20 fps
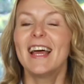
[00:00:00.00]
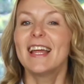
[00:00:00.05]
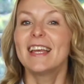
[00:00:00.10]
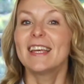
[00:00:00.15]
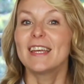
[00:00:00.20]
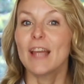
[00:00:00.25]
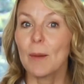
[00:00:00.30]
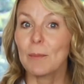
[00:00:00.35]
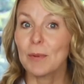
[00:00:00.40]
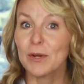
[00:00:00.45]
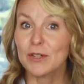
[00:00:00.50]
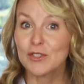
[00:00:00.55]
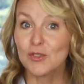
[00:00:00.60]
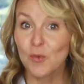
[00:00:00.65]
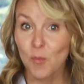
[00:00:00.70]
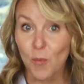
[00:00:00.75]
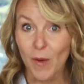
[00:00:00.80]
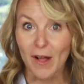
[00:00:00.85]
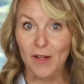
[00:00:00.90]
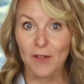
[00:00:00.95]
Number
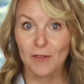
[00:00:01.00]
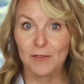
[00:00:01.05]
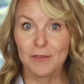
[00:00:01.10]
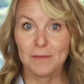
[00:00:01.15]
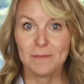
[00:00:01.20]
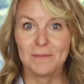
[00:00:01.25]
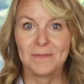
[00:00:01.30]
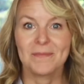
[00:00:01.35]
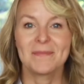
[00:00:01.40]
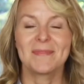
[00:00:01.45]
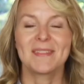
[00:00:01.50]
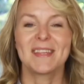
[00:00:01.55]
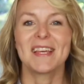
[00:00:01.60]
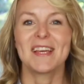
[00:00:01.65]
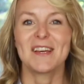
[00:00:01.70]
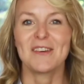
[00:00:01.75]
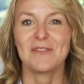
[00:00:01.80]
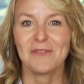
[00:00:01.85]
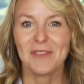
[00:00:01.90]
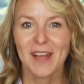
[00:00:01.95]
12,
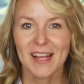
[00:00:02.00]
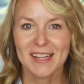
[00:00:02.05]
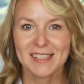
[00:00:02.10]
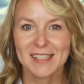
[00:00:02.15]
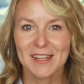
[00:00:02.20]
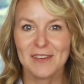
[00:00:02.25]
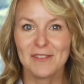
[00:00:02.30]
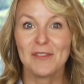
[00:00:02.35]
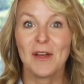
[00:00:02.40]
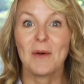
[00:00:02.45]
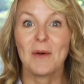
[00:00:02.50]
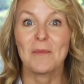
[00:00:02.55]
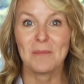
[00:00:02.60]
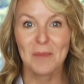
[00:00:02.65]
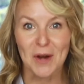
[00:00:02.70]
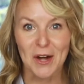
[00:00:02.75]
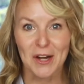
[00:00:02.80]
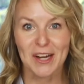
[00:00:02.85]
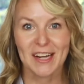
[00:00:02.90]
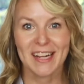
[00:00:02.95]
effective
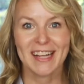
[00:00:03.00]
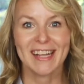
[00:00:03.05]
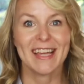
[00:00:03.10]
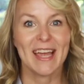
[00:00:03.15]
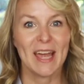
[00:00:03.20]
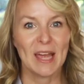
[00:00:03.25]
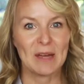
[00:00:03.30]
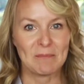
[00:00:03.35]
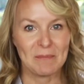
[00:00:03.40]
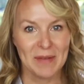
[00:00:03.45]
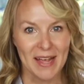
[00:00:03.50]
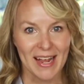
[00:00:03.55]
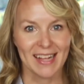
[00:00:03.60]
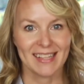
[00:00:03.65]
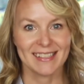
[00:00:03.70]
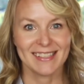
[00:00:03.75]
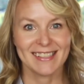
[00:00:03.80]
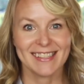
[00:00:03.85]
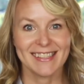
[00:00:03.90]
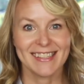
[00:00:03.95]
marketing
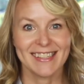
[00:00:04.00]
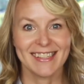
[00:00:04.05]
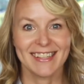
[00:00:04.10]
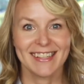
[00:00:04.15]
campaigns.